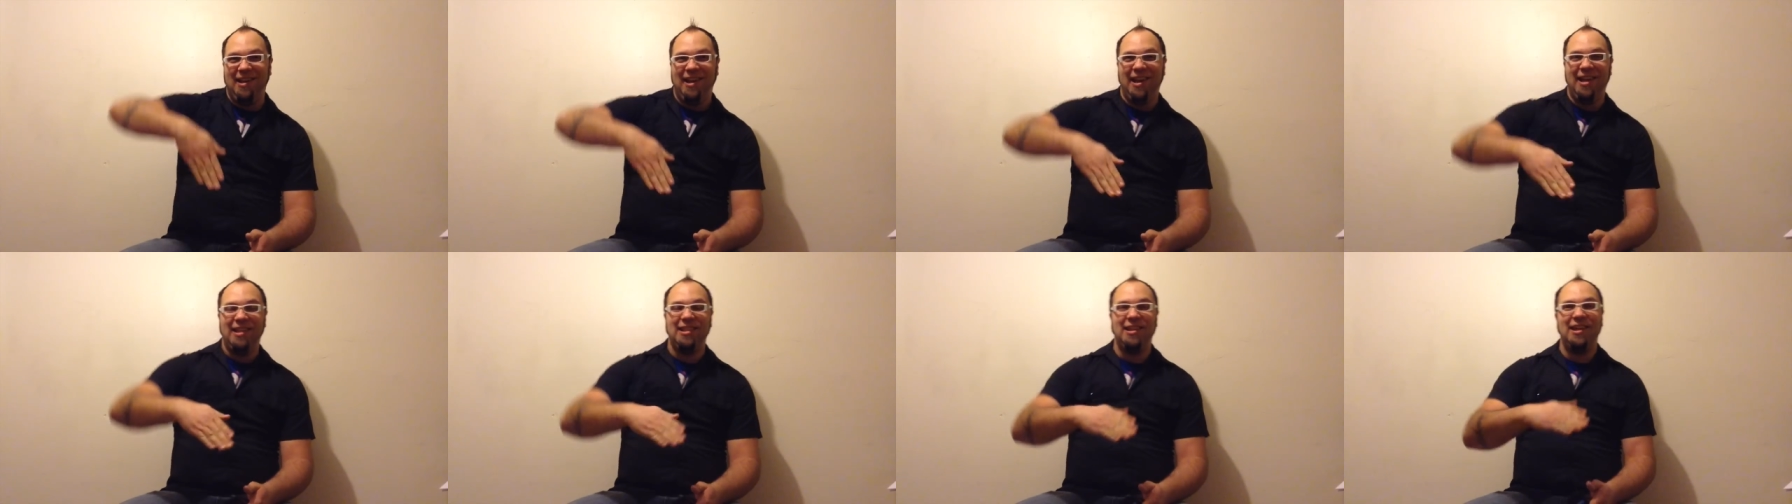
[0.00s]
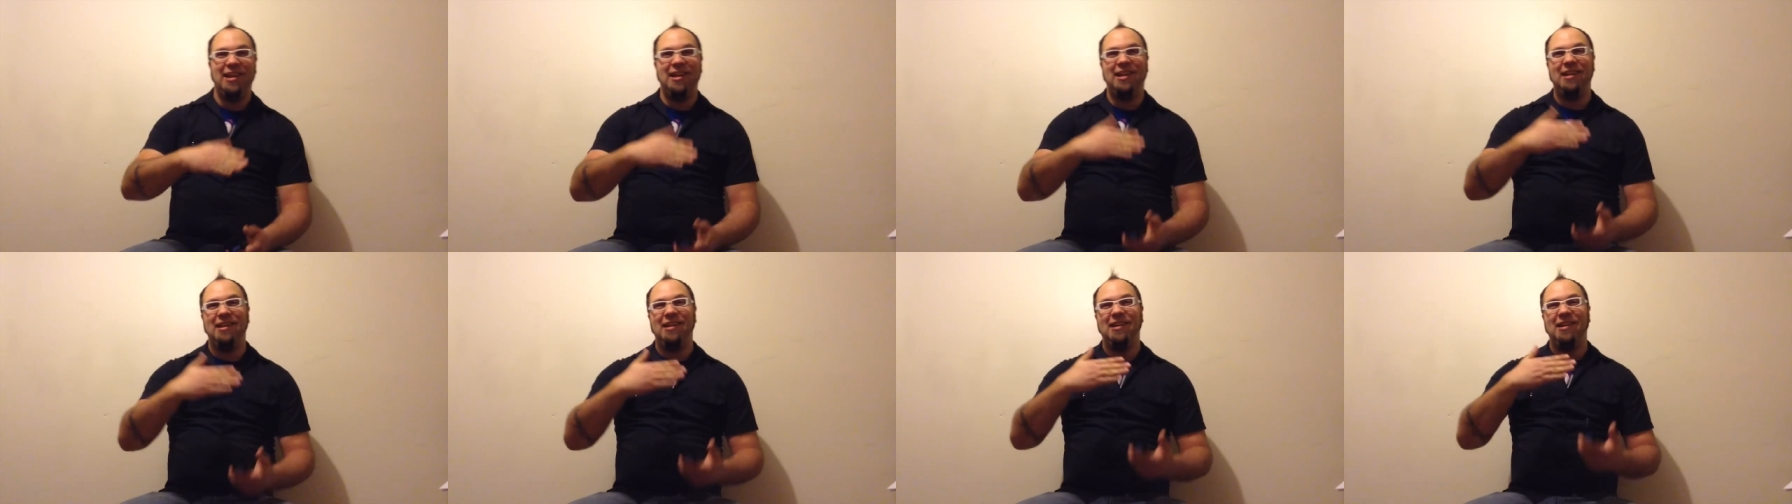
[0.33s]
and
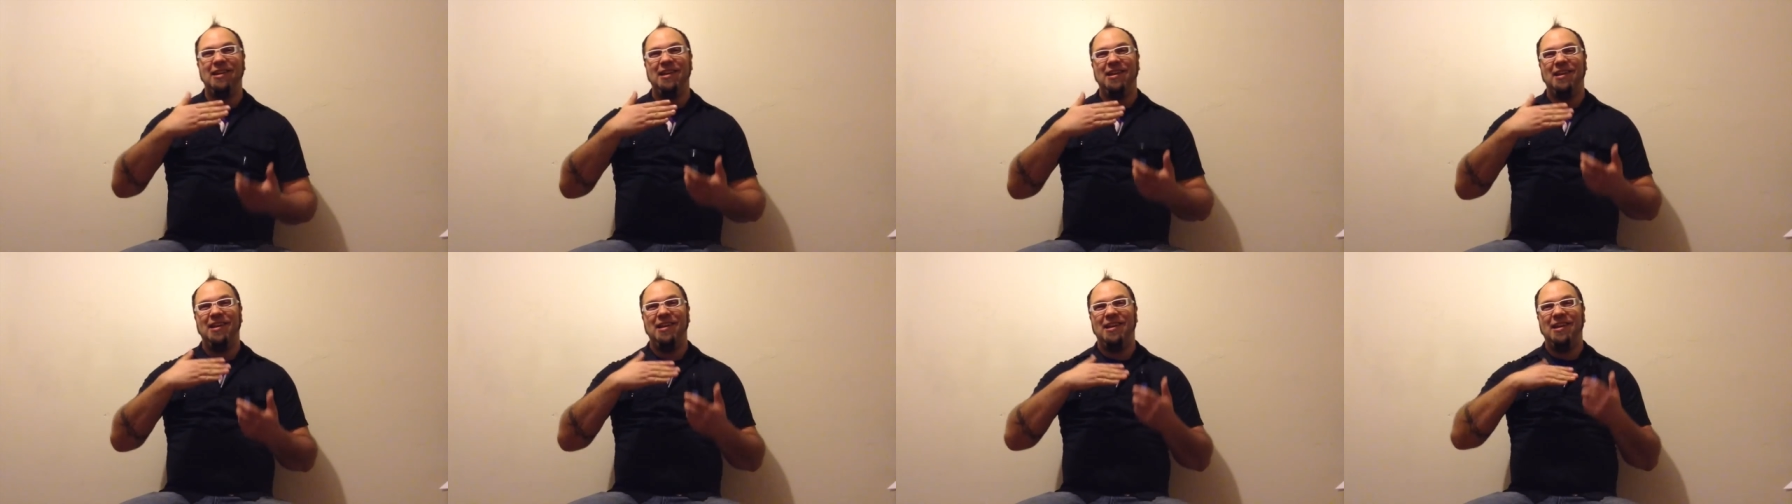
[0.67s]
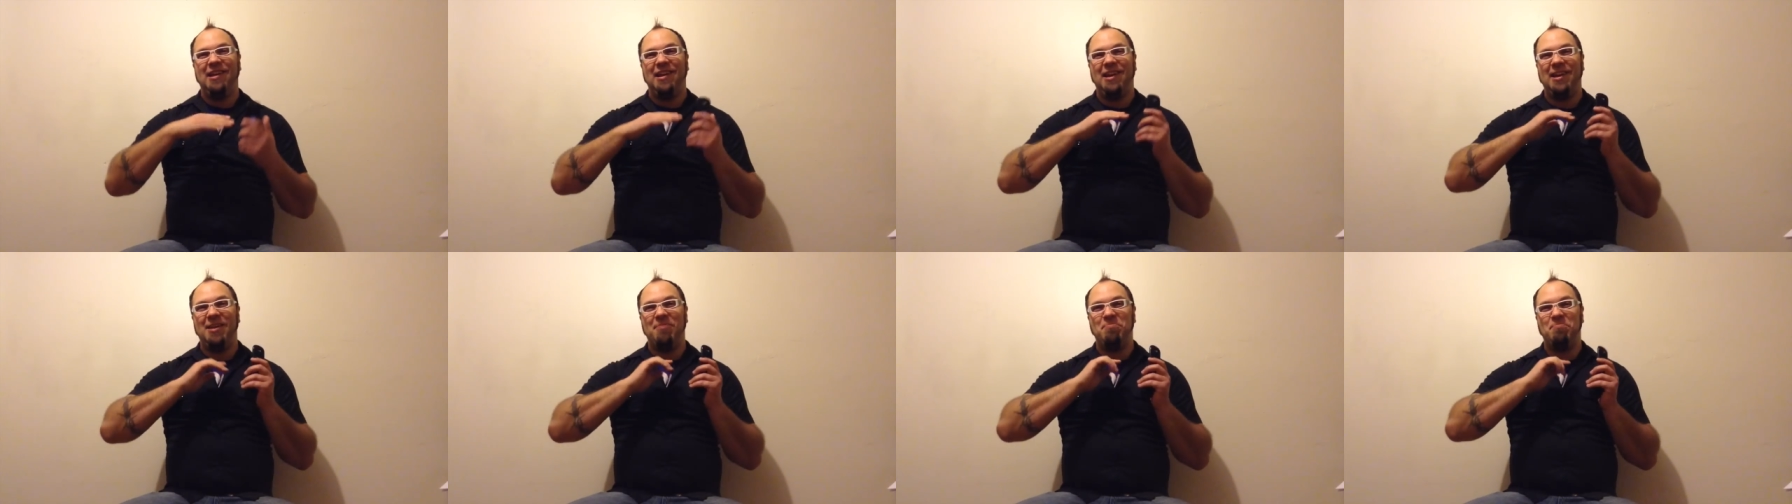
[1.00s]
then
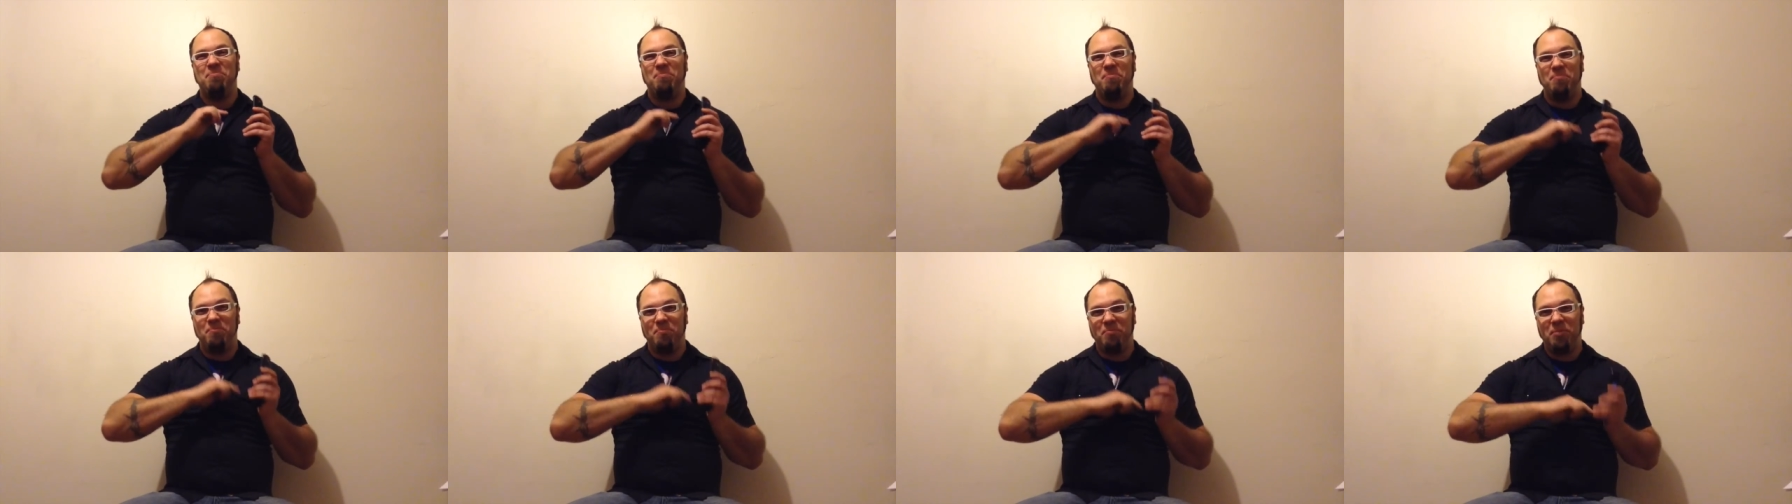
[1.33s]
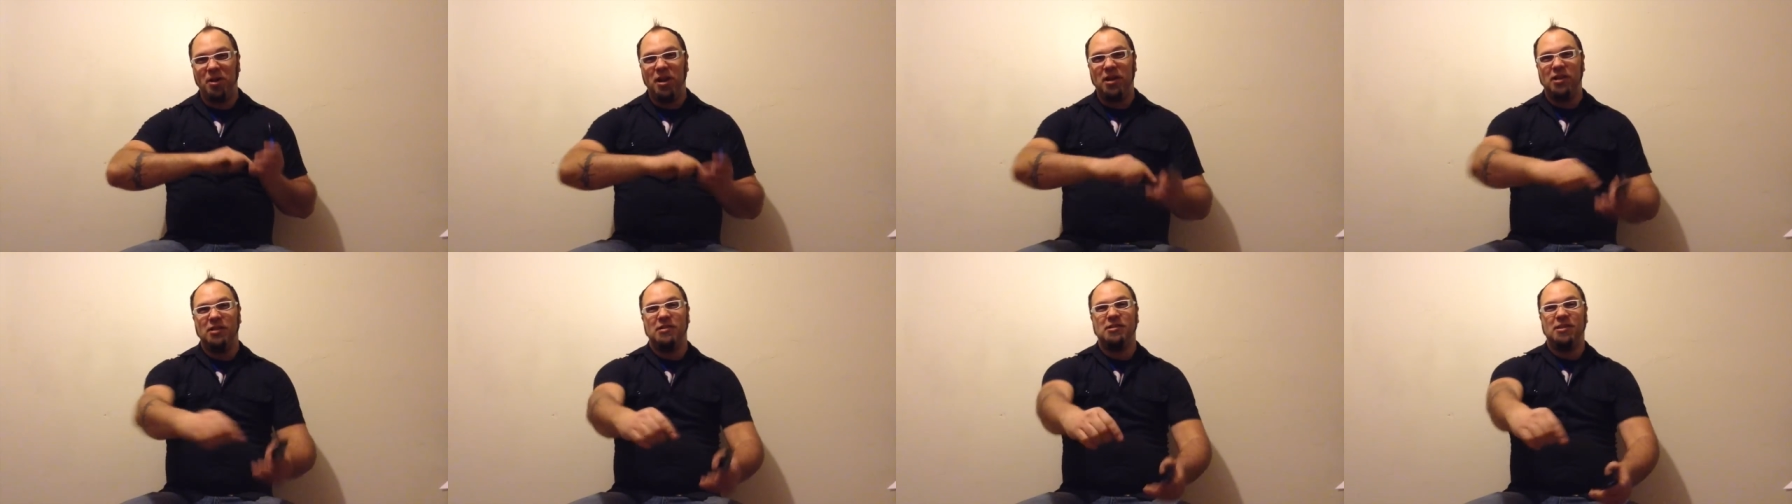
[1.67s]
he
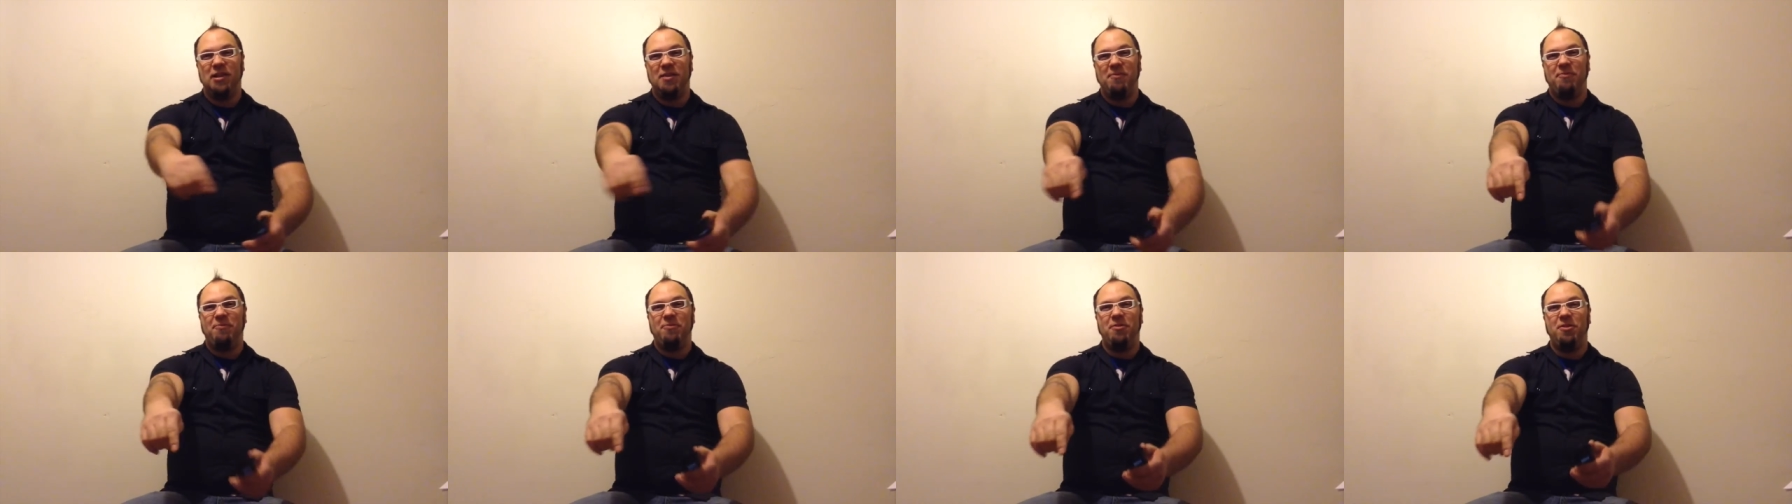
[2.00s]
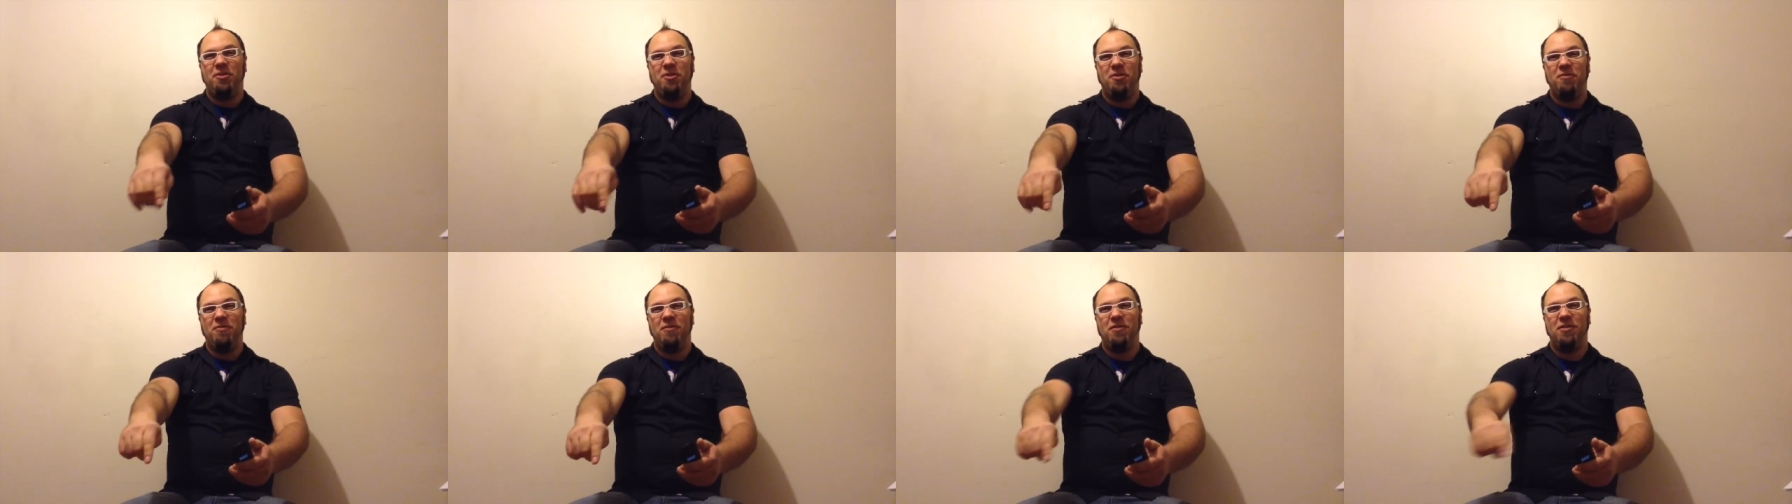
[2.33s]
brought his left foot
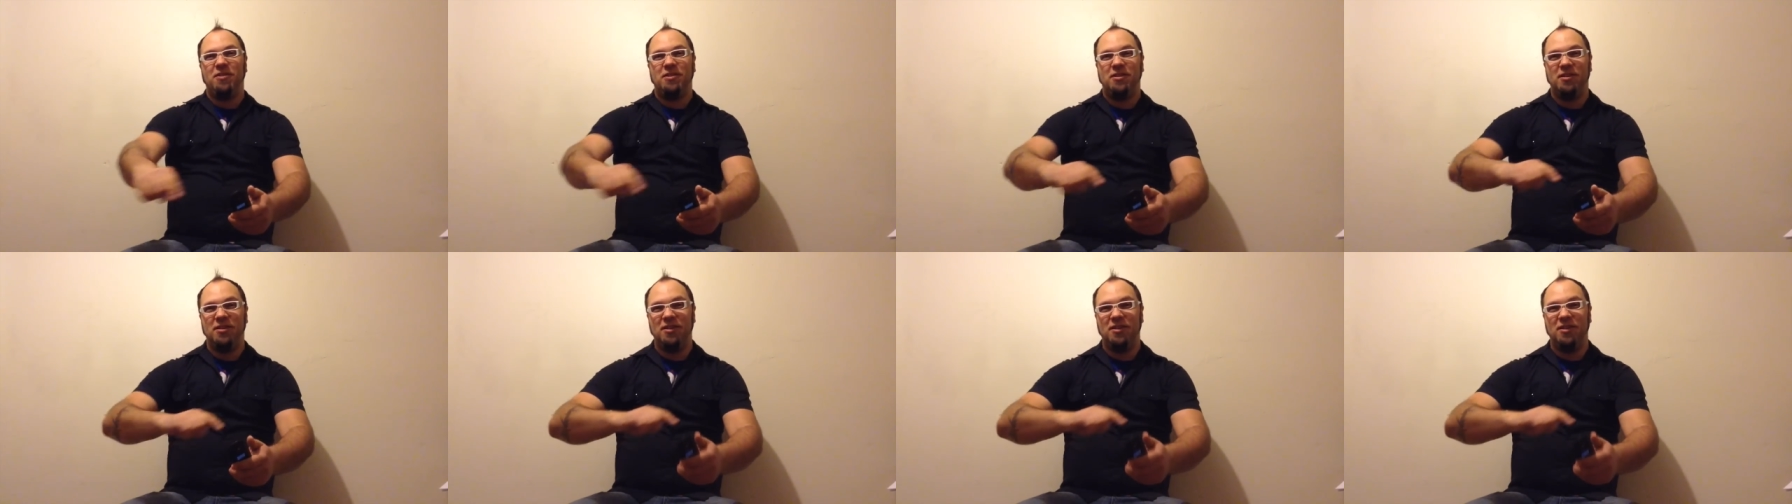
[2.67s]
over